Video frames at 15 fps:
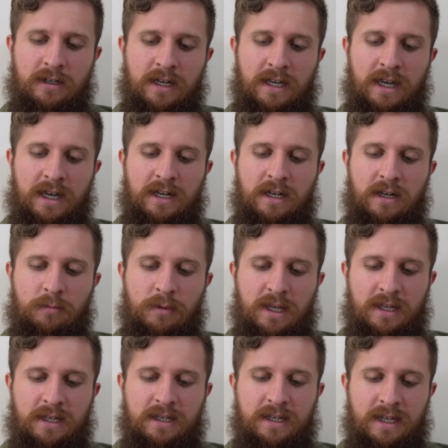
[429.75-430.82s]
I end up,
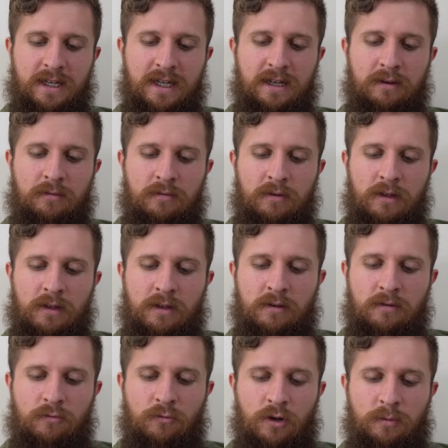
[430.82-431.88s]
like, nicking
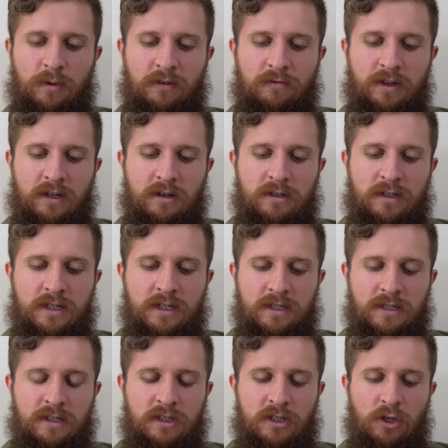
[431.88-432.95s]
one of my fingers
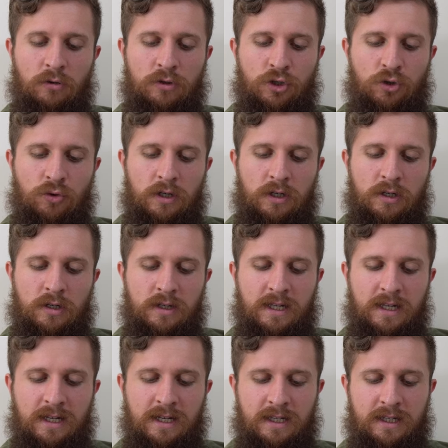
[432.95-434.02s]
because it's so short
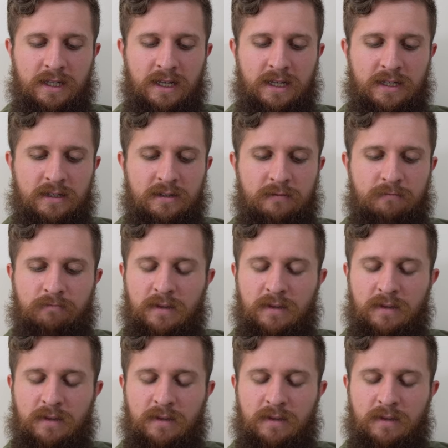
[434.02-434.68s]
that it, like,